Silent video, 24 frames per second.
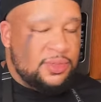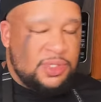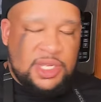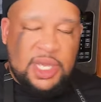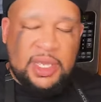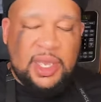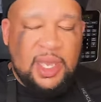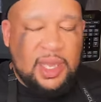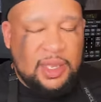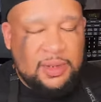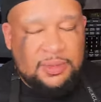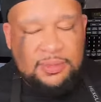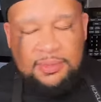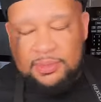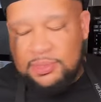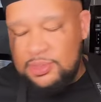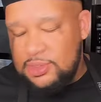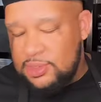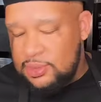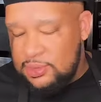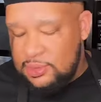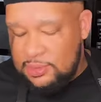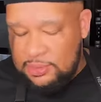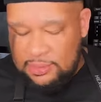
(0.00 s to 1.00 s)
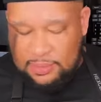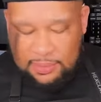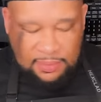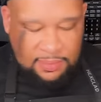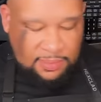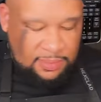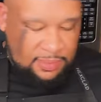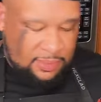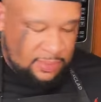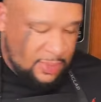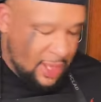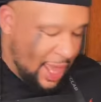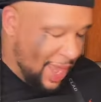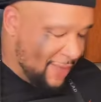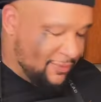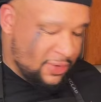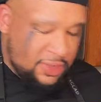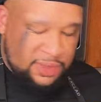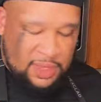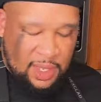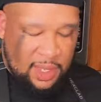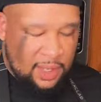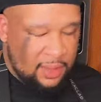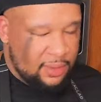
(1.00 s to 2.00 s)
chicken,
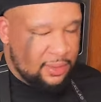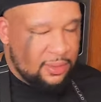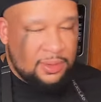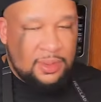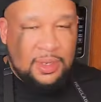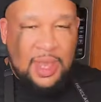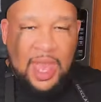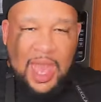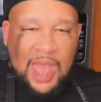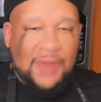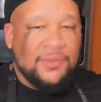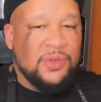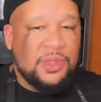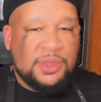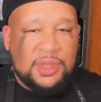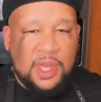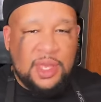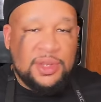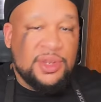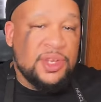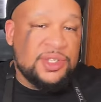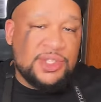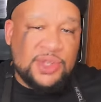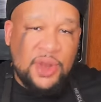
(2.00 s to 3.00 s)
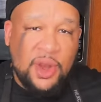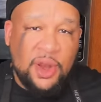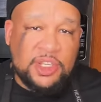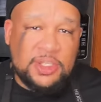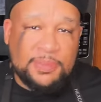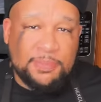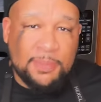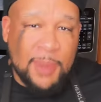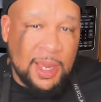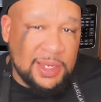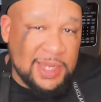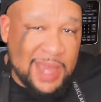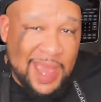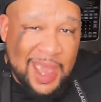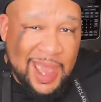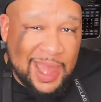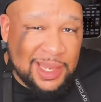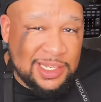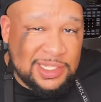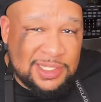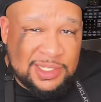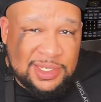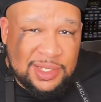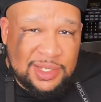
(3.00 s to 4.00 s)
everything, everything. Desserts, my
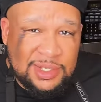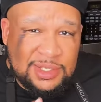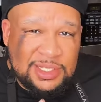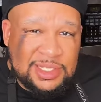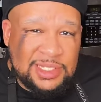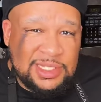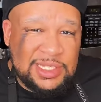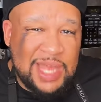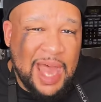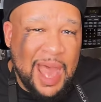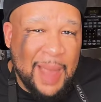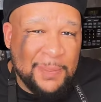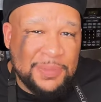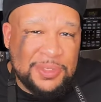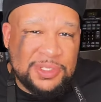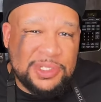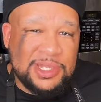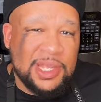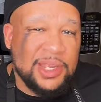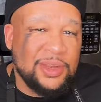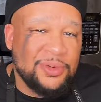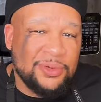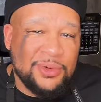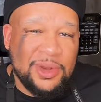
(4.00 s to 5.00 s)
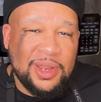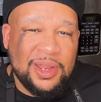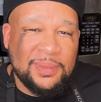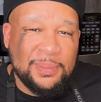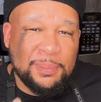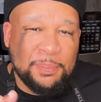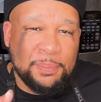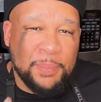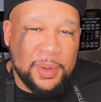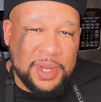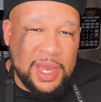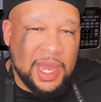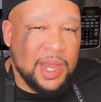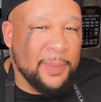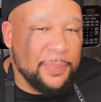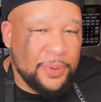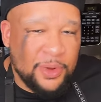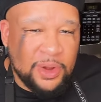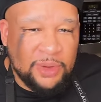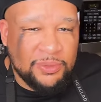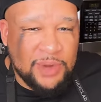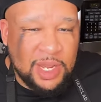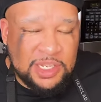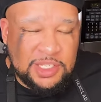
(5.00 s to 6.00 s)
dad's top secret banana
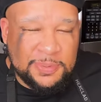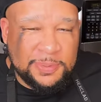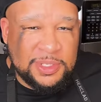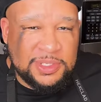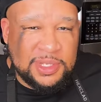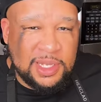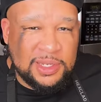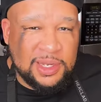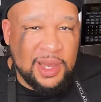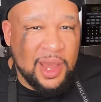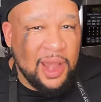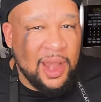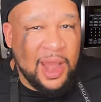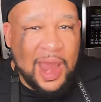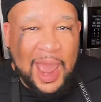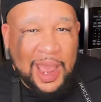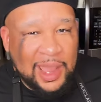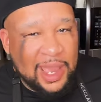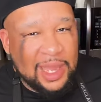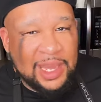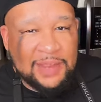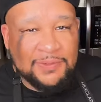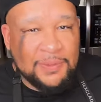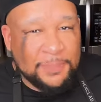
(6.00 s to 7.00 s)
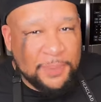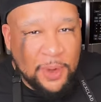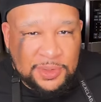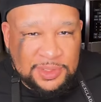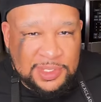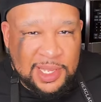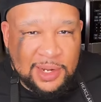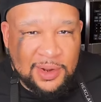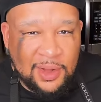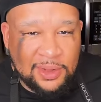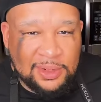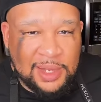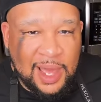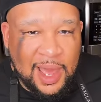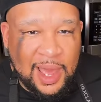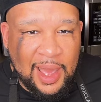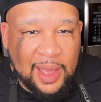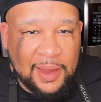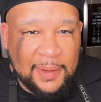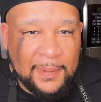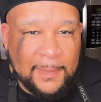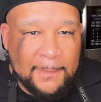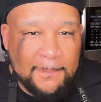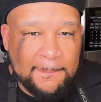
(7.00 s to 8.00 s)
pudding recipes in there. I can't even post that
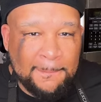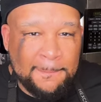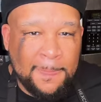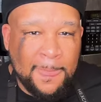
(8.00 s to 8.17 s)
online.